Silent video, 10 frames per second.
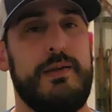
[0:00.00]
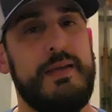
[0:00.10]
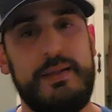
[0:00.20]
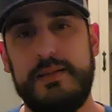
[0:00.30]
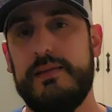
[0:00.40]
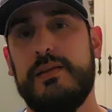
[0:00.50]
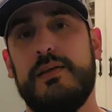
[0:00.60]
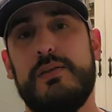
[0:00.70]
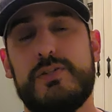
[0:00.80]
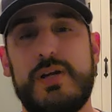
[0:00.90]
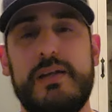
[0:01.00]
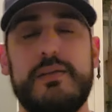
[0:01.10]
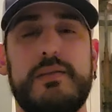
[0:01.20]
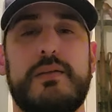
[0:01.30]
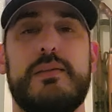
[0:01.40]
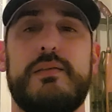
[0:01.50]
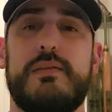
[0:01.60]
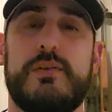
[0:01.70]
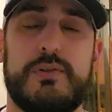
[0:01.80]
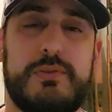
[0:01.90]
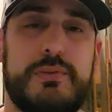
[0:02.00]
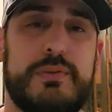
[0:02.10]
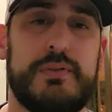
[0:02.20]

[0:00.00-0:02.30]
And they're trying to go.